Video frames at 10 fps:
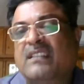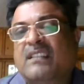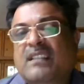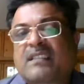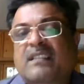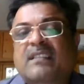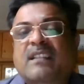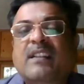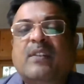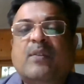
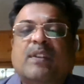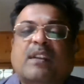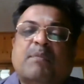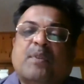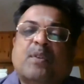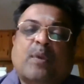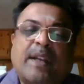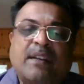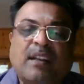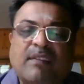Rajasthan High Court came down
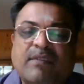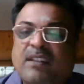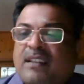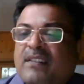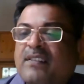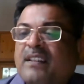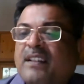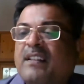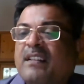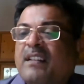quite heavily and
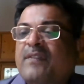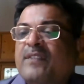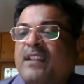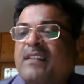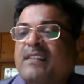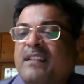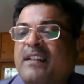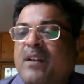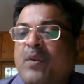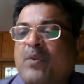said, if there is
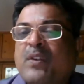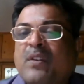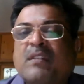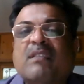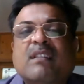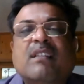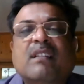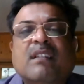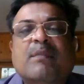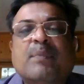any doubt on
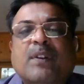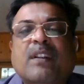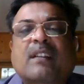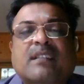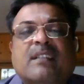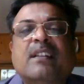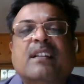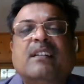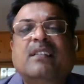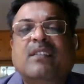input tax
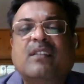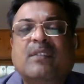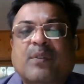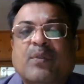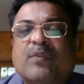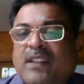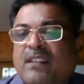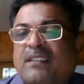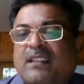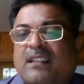credit, or you
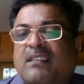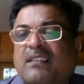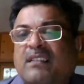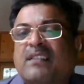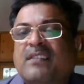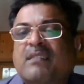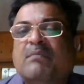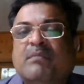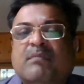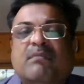feel that there is
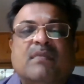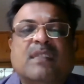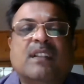some